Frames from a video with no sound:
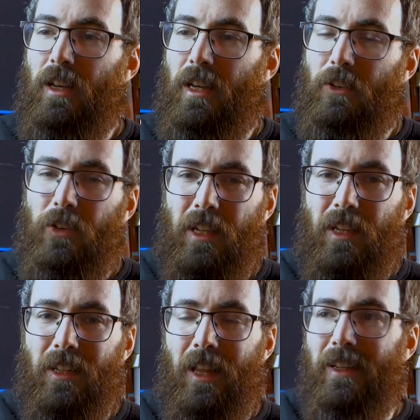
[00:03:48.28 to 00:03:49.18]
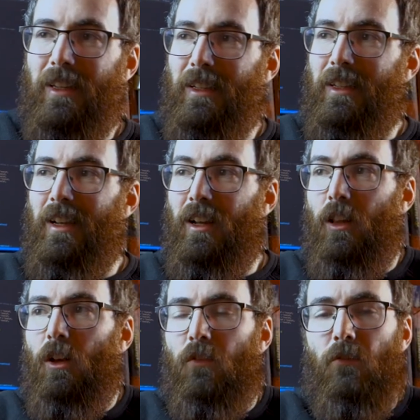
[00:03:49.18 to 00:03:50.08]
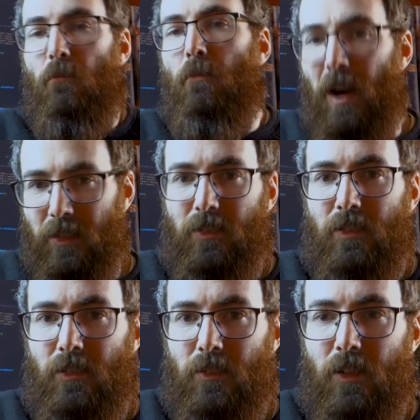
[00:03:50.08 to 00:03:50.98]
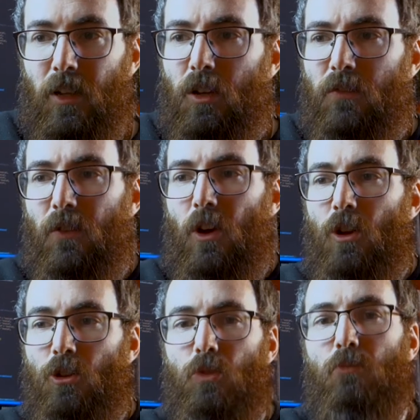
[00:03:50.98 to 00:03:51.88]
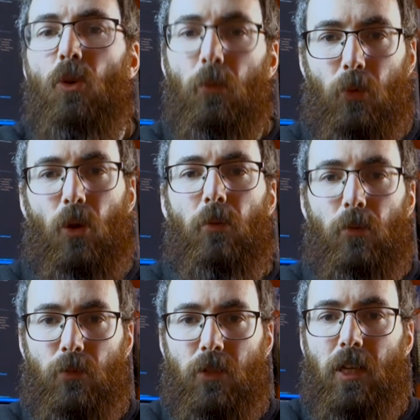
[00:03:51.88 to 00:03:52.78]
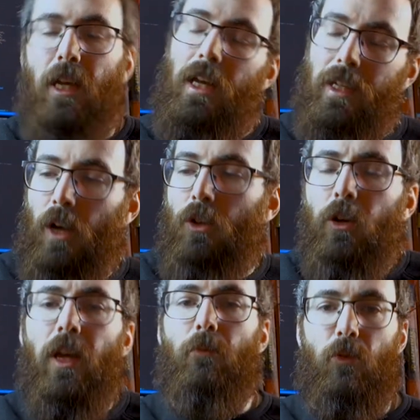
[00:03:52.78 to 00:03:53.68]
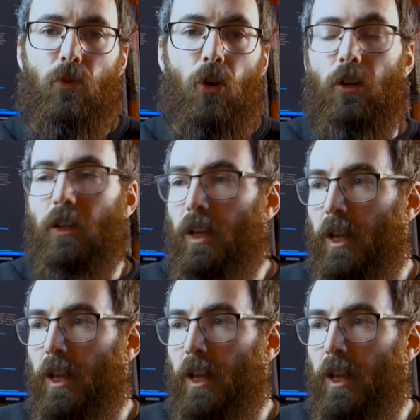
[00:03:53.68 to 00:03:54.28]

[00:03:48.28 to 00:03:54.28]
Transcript: created like a lot of bugs, a lot of small problems. Now, don't get me wrong.